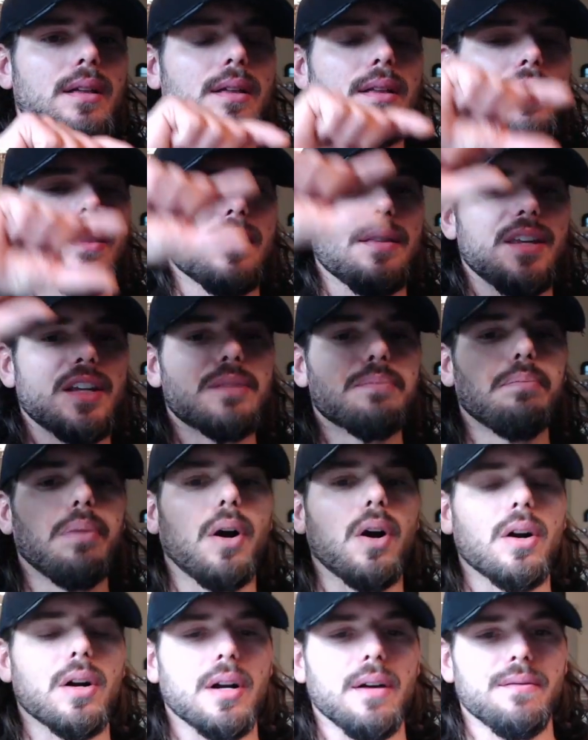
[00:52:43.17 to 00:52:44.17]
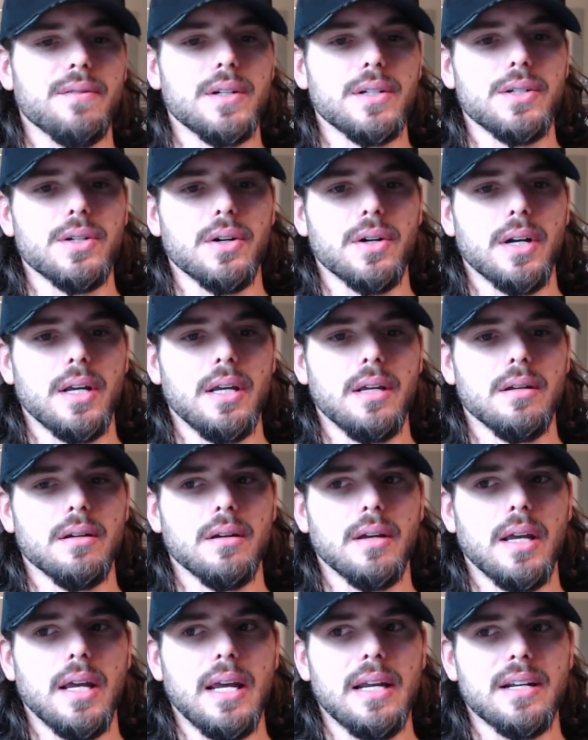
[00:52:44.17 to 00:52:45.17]
this part of the journey
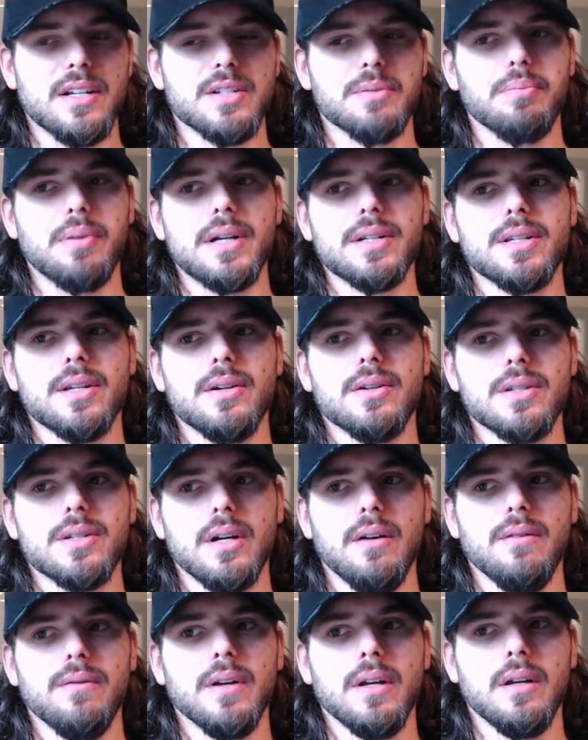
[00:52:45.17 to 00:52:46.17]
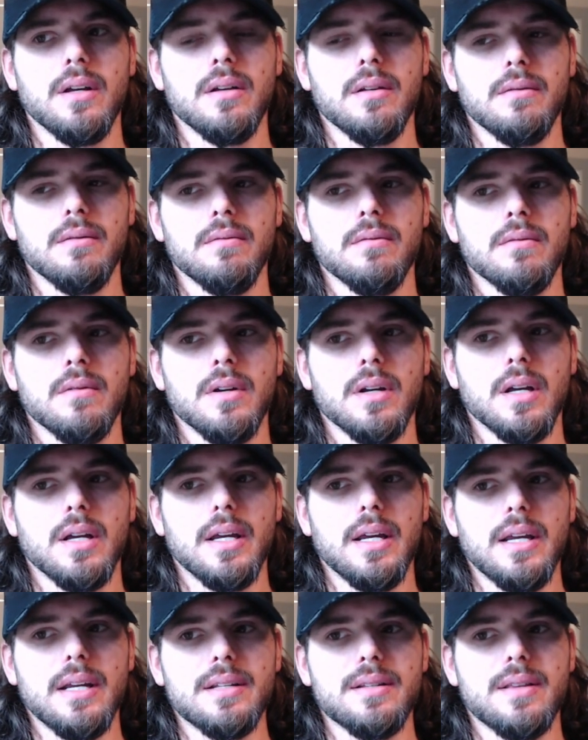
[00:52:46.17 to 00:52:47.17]
in expressing yourself,
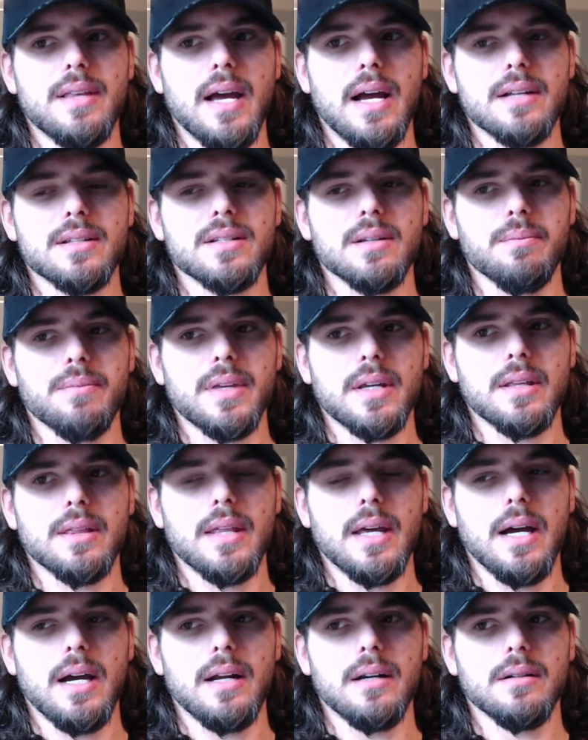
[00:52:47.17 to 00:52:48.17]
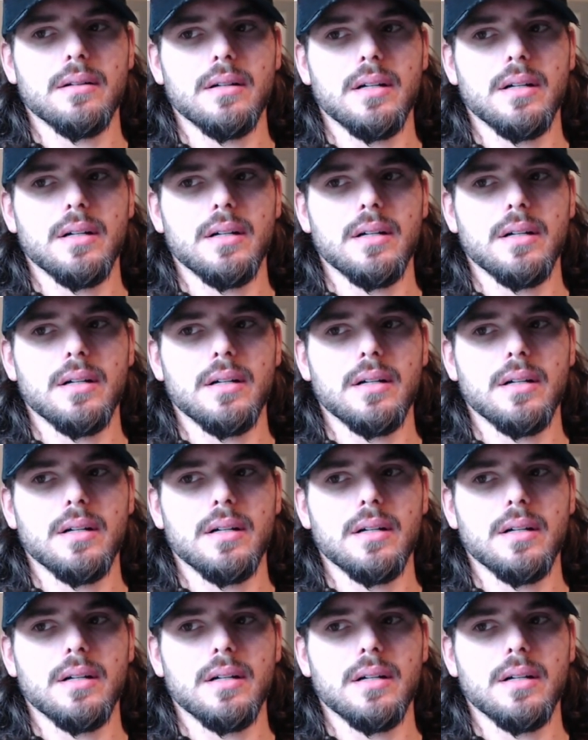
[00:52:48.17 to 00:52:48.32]
is that something that